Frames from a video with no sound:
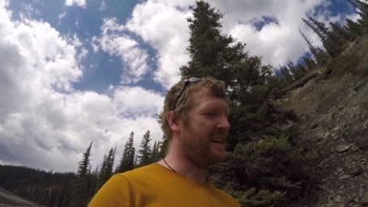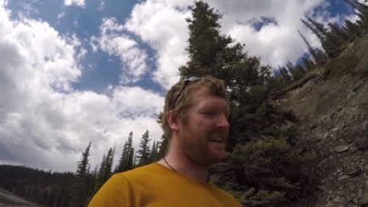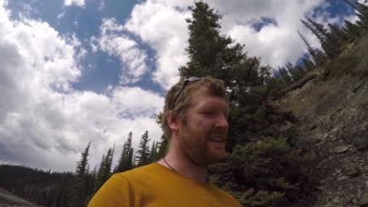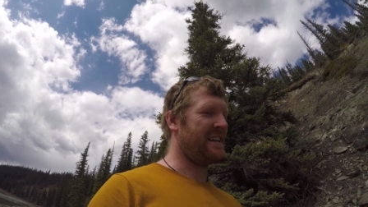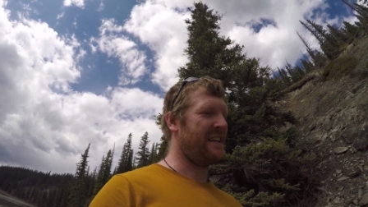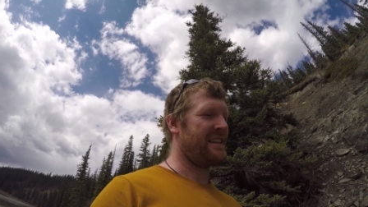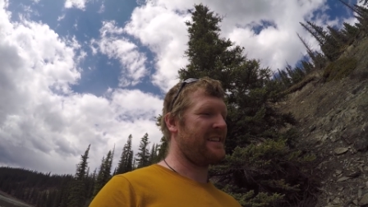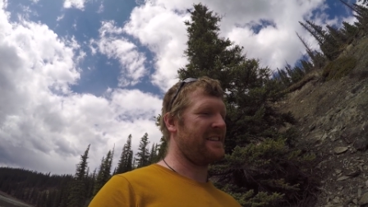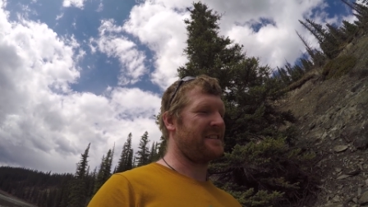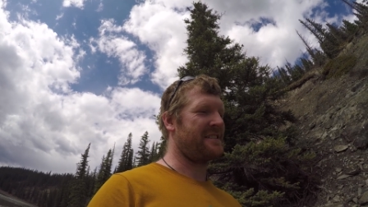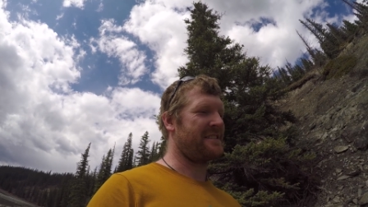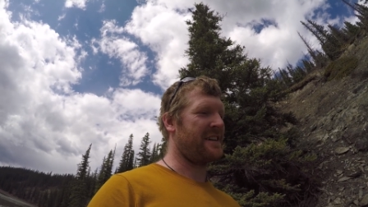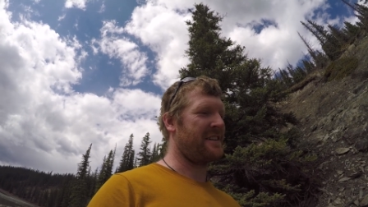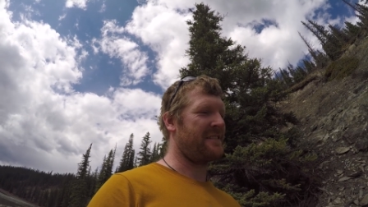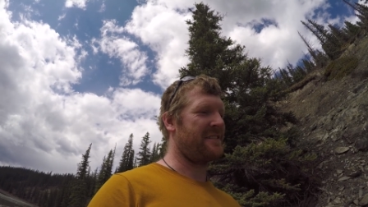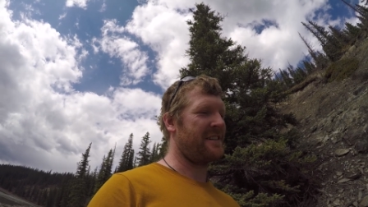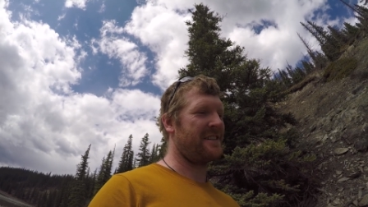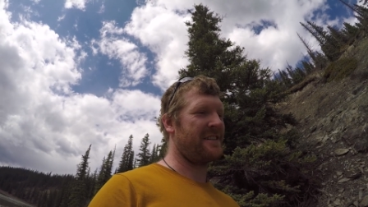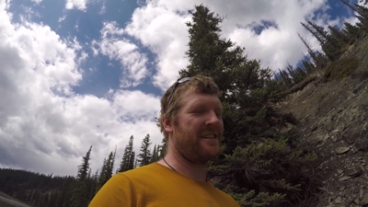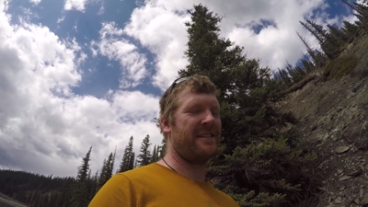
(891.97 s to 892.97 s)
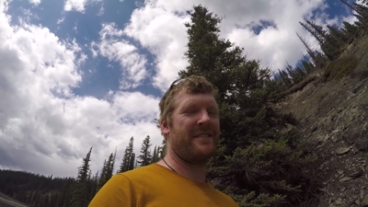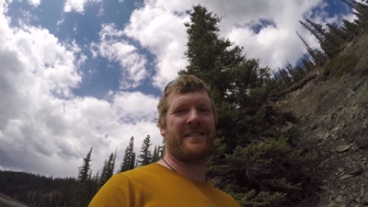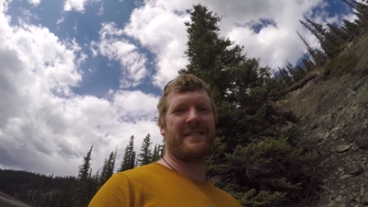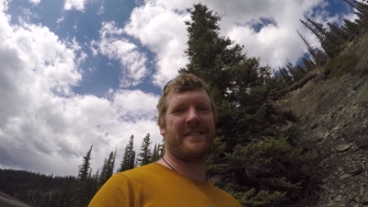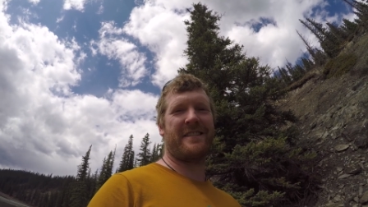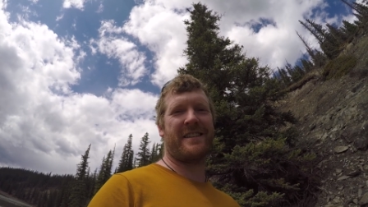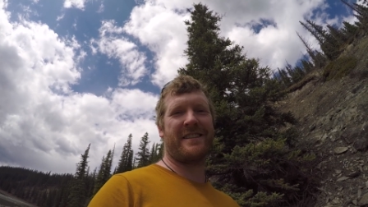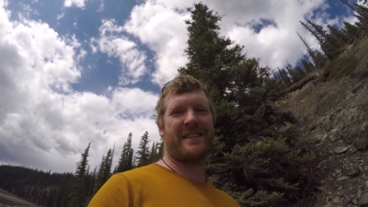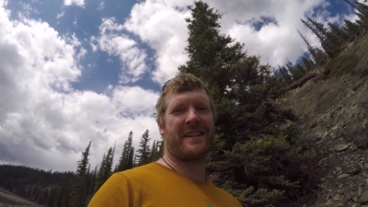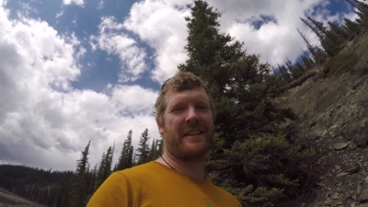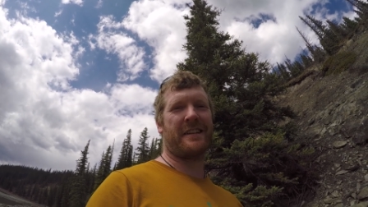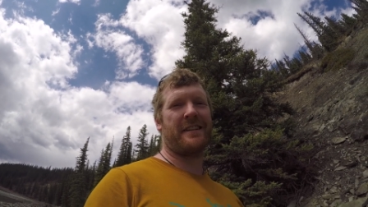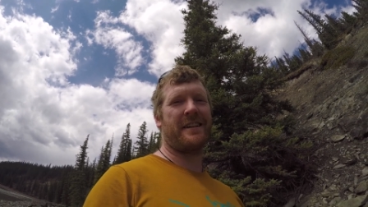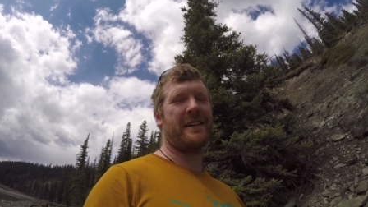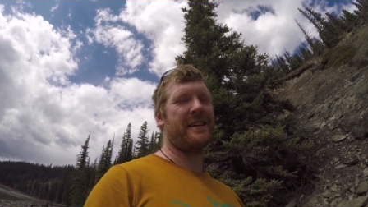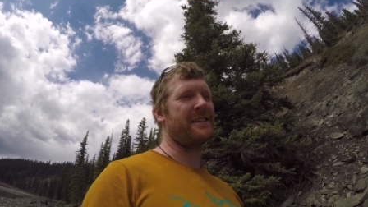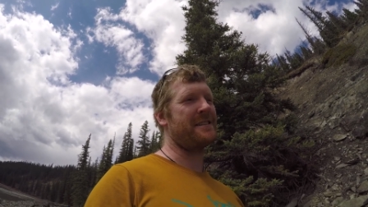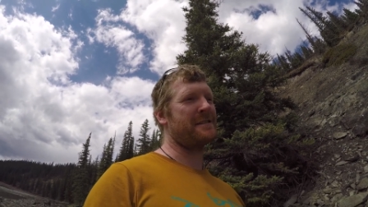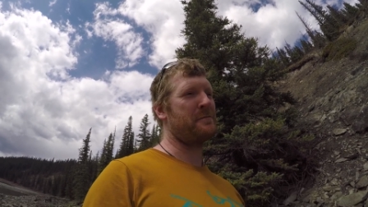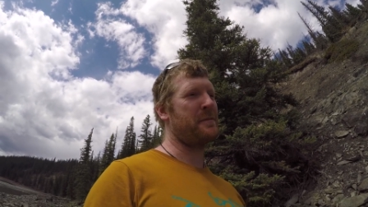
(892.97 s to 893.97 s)
and then discovered there was an
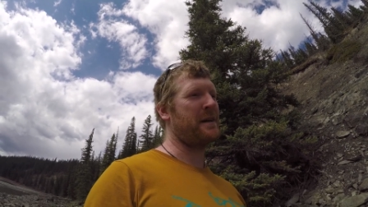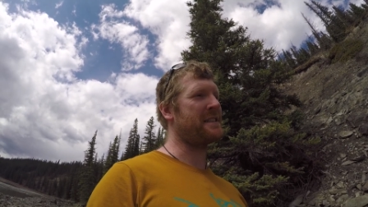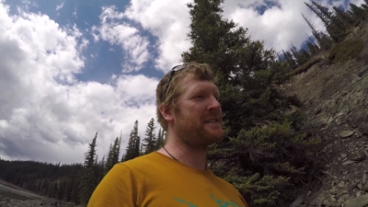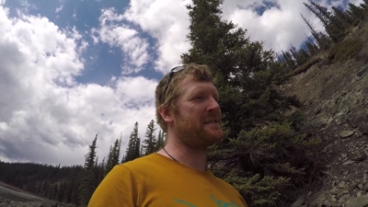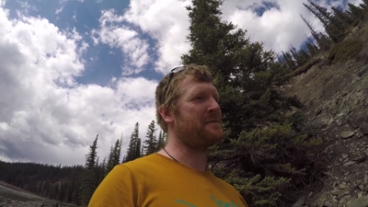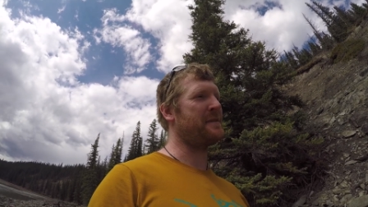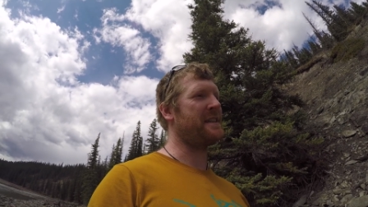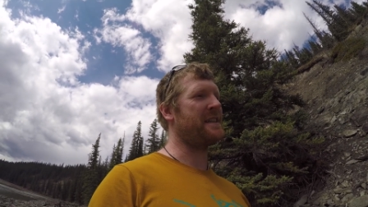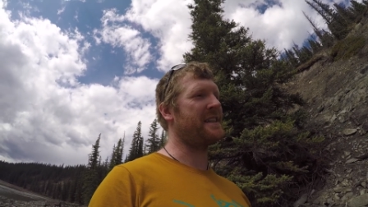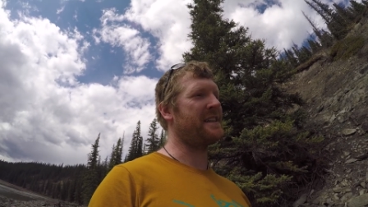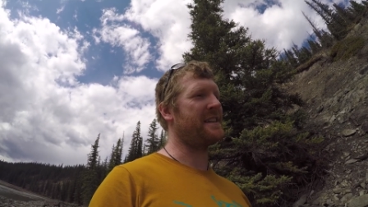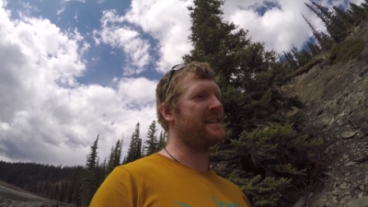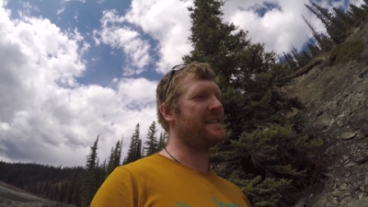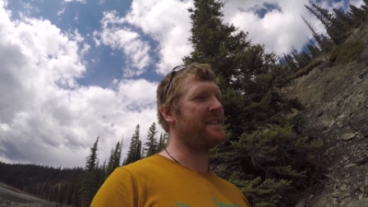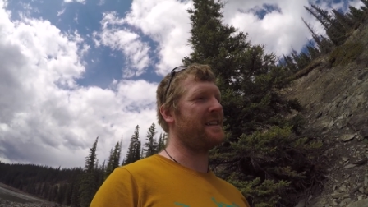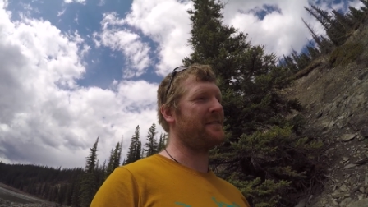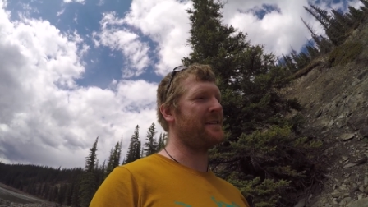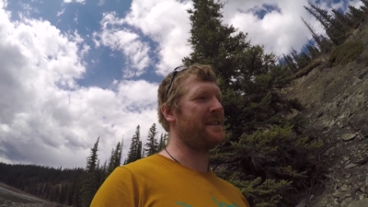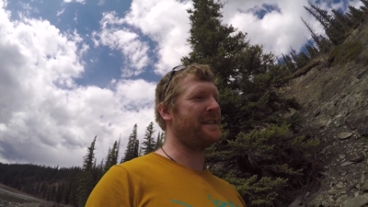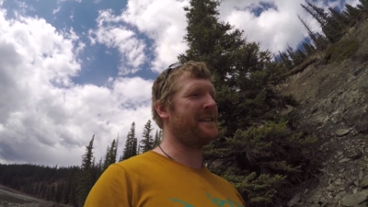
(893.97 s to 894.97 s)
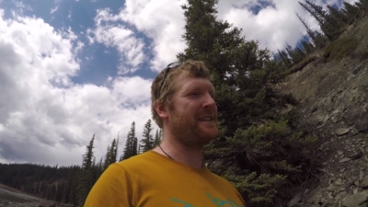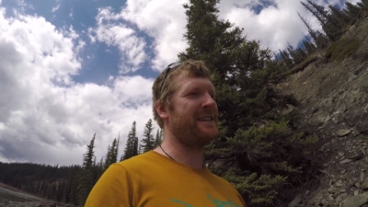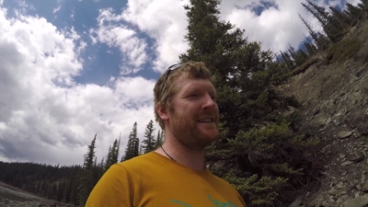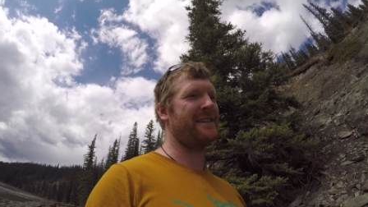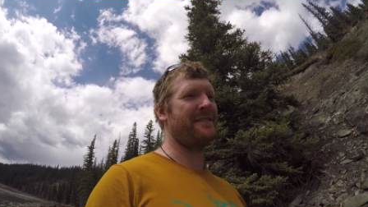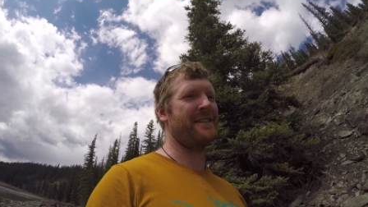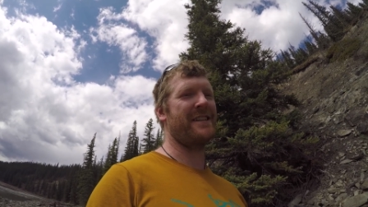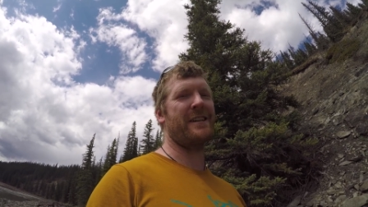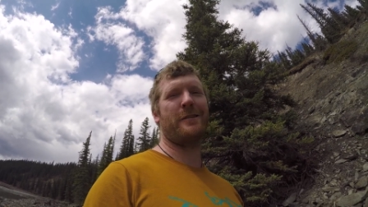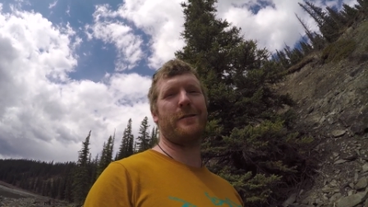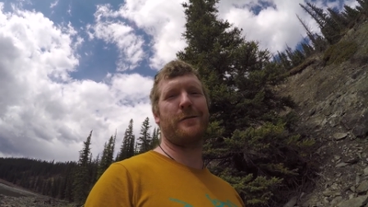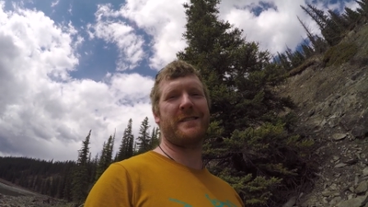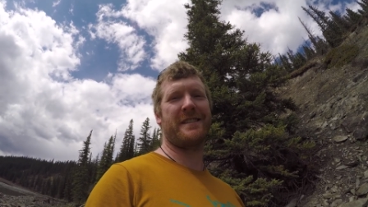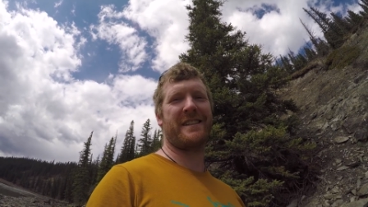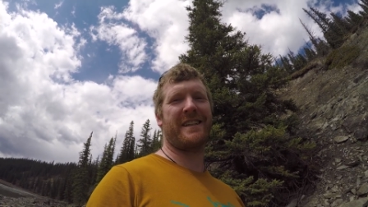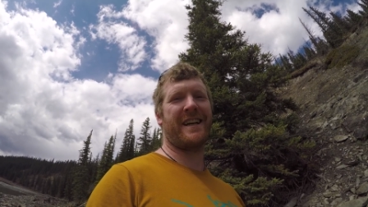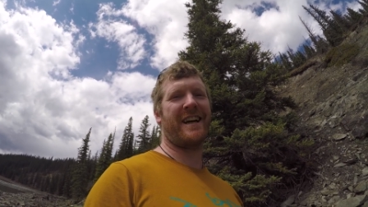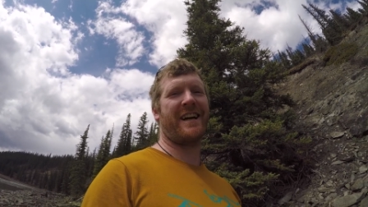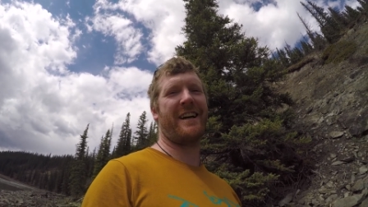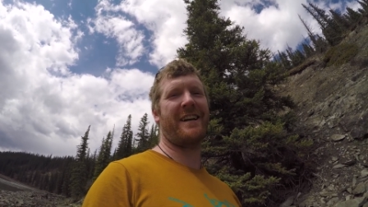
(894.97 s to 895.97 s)
articulated specimen in it that we didn't even know
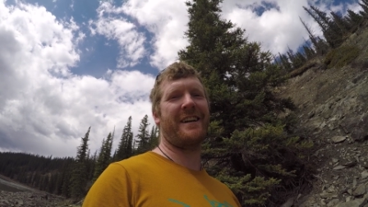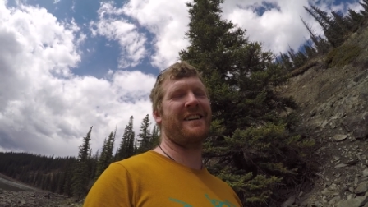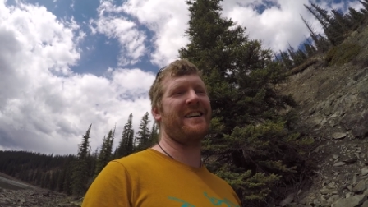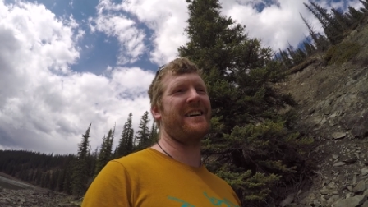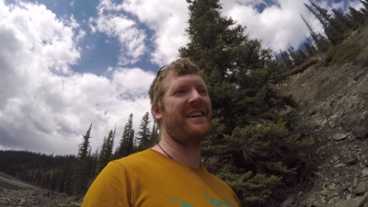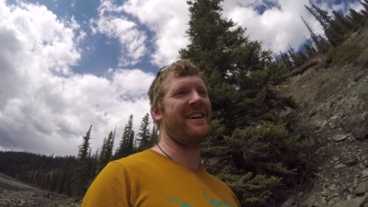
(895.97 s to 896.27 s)
was there,